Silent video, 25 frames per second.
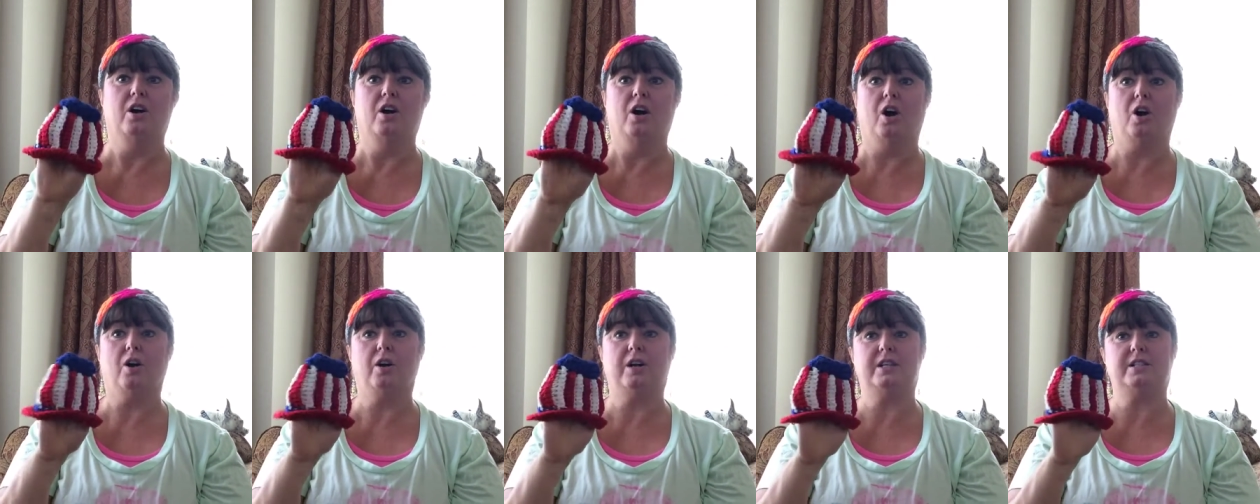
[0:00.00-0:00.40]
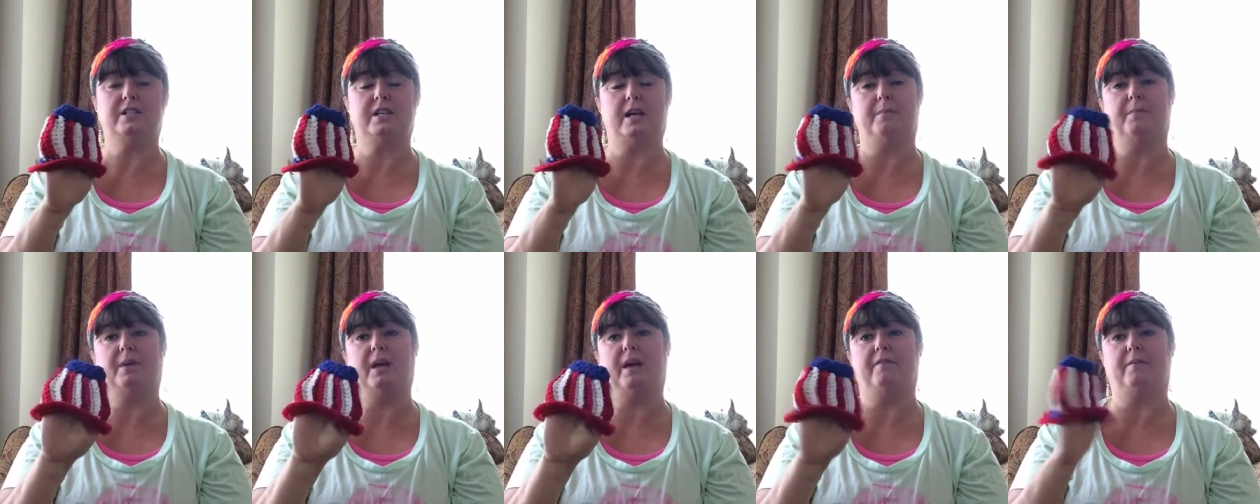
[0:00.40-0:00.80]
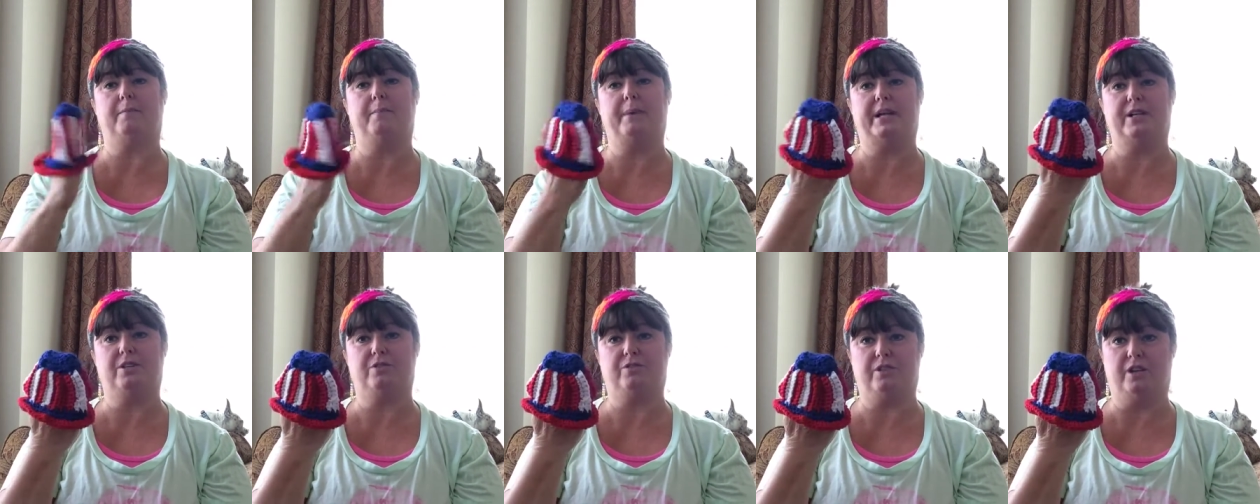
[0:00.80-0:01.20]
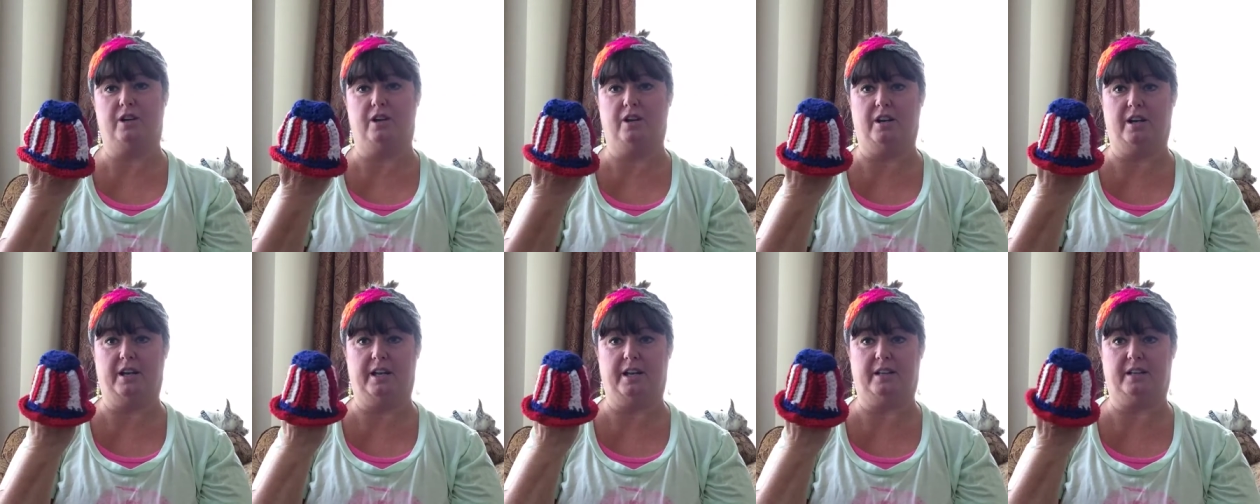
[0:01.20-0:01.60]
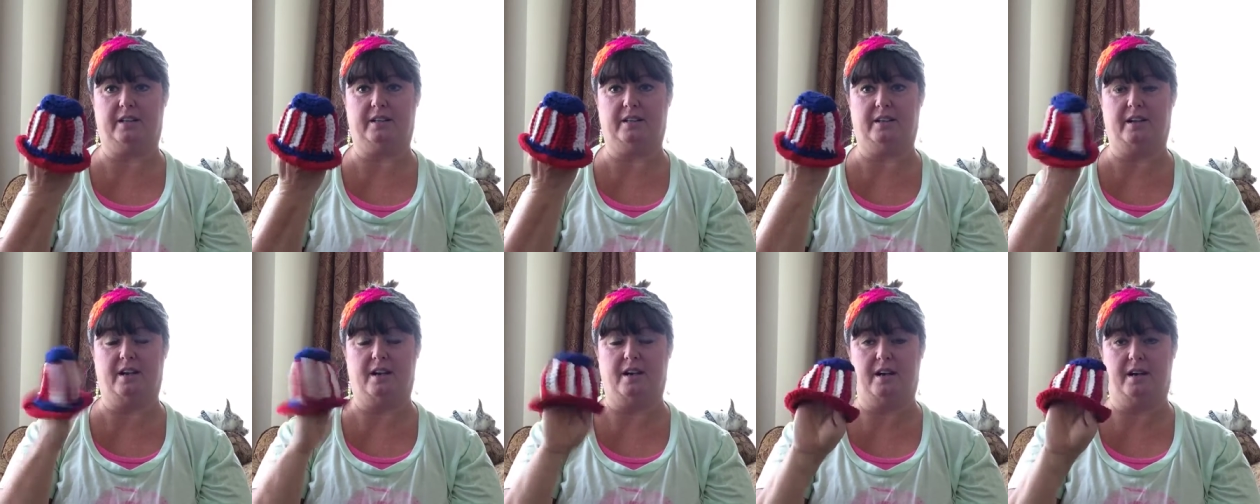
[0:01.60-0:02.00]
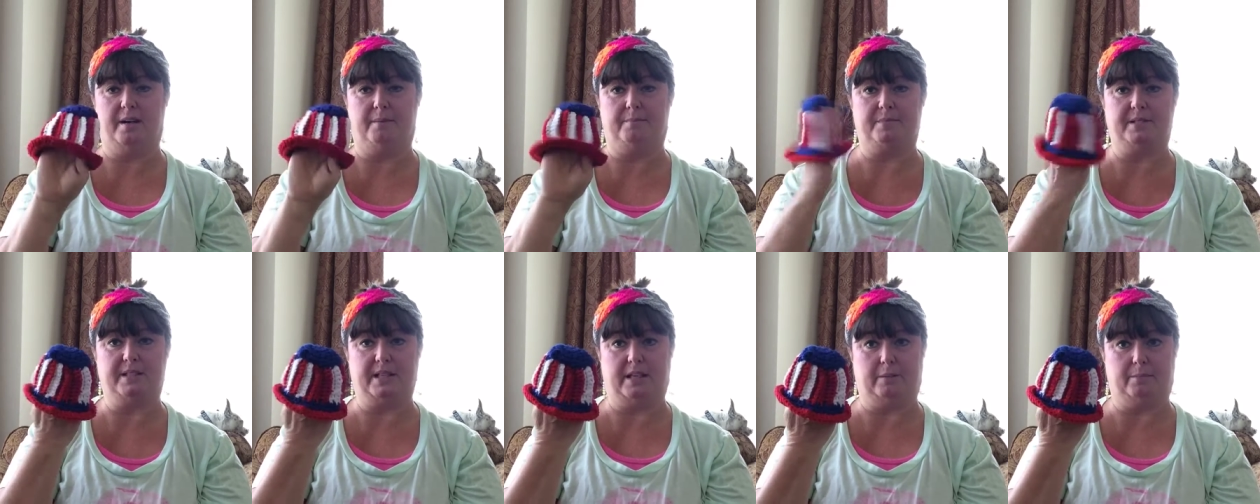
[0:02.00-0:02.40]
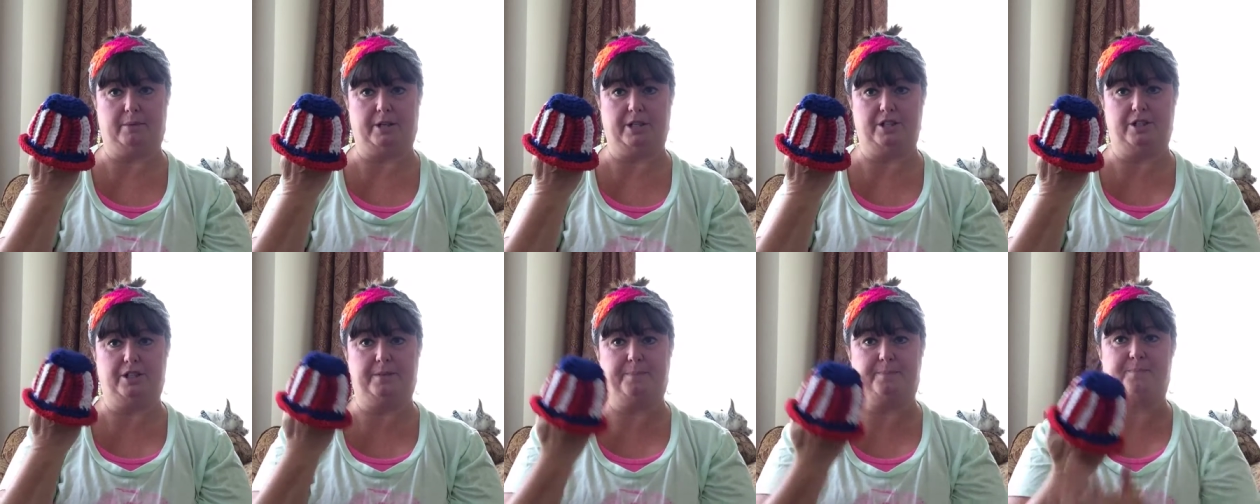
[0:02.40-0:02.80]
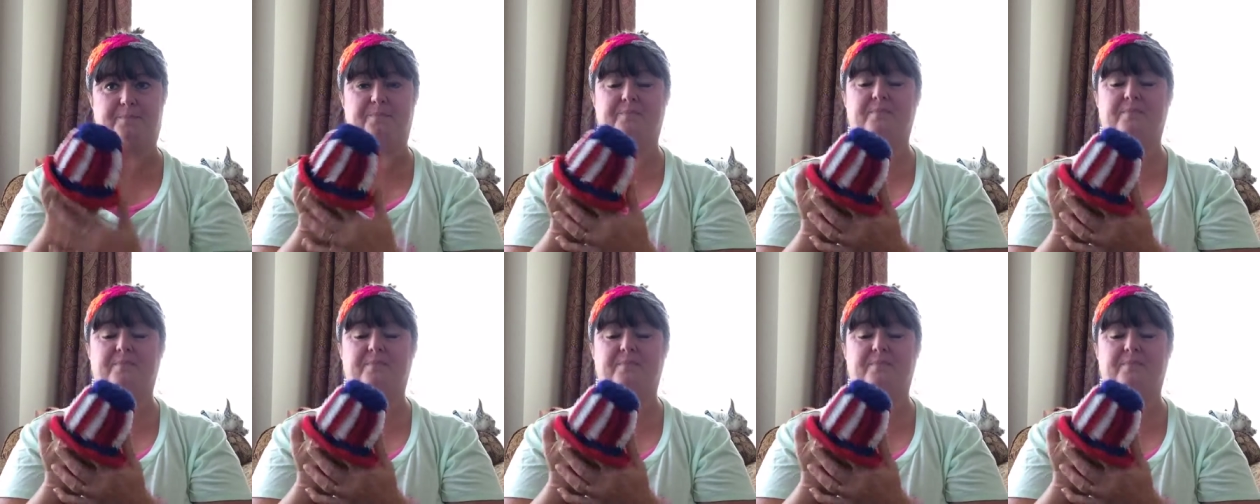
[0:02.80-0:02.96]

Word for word: or anytime you have a patriotic um, celebration.